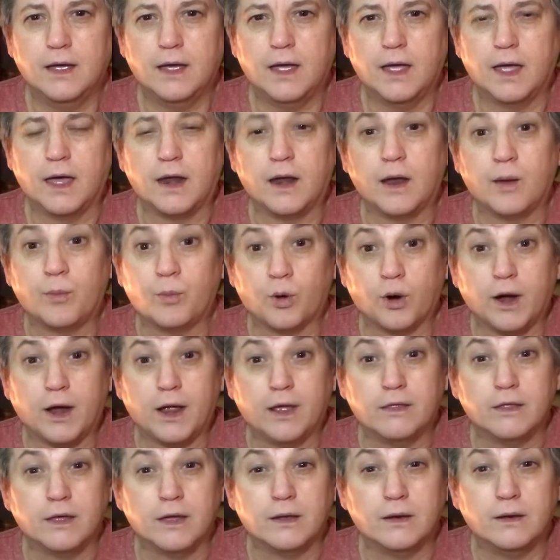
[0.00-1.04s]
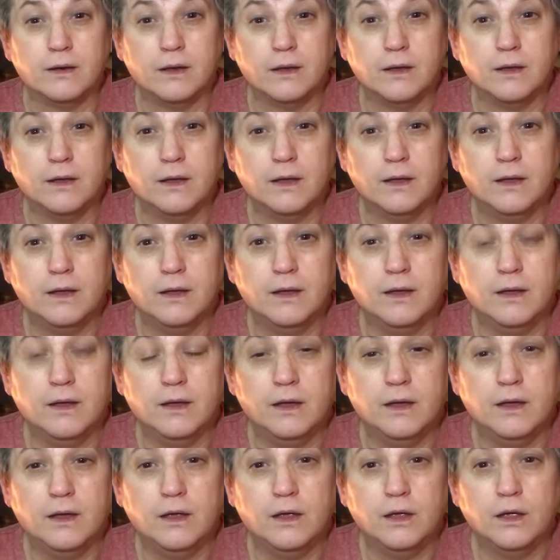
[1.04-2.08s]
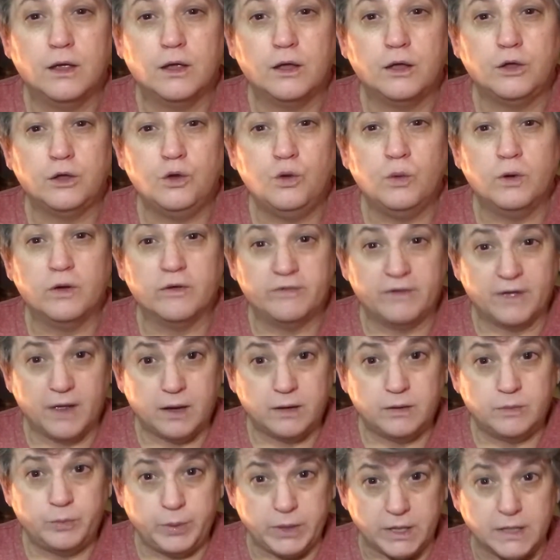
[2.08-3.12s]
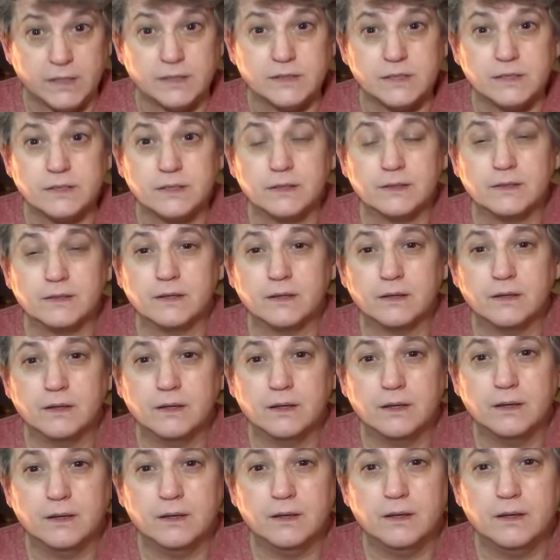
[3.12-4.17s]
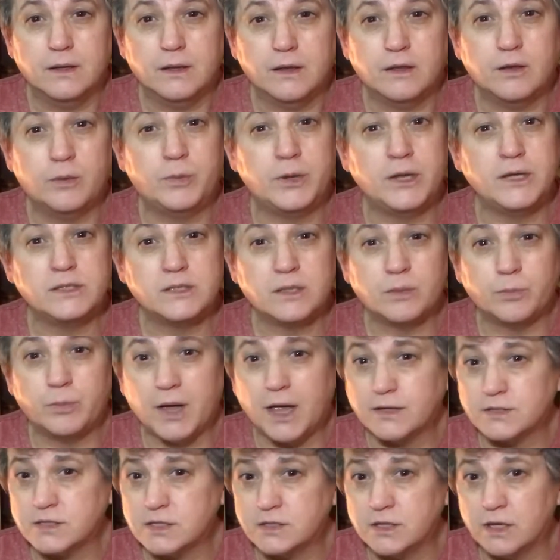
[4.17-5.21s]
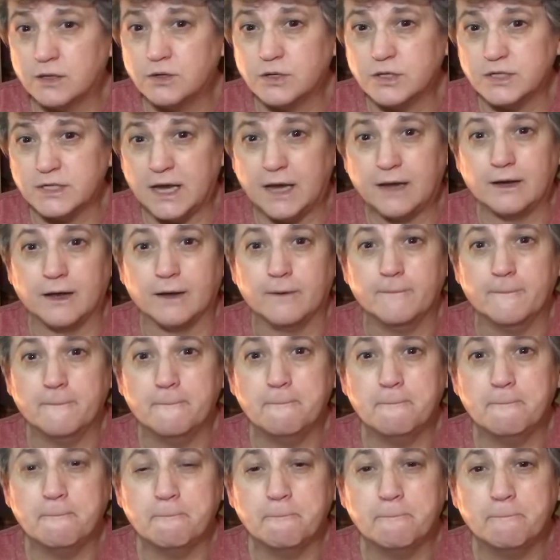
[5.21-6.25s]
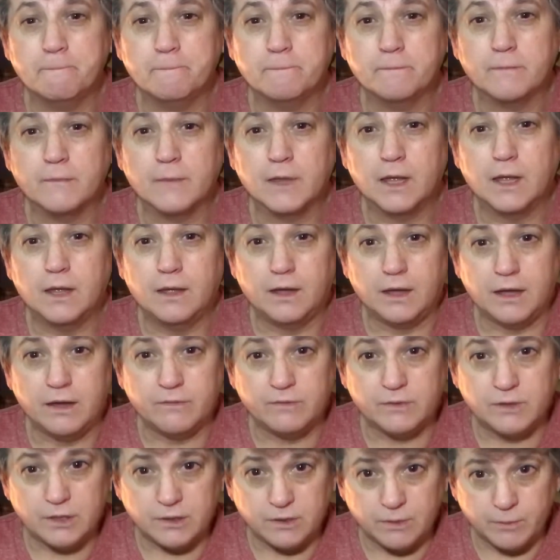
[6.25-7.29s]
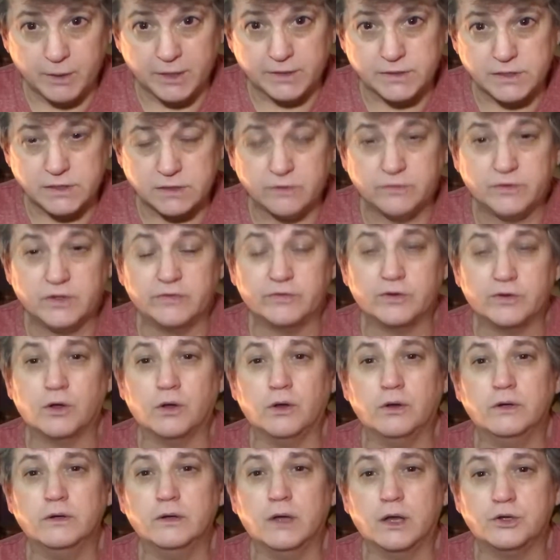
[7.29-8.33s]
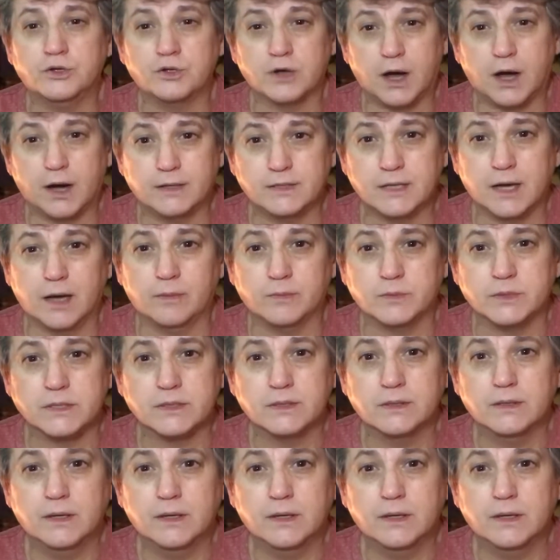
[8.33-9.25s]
And I pray that you will find peace, the peace that passes understanding, even in the midst of difficult and trying times.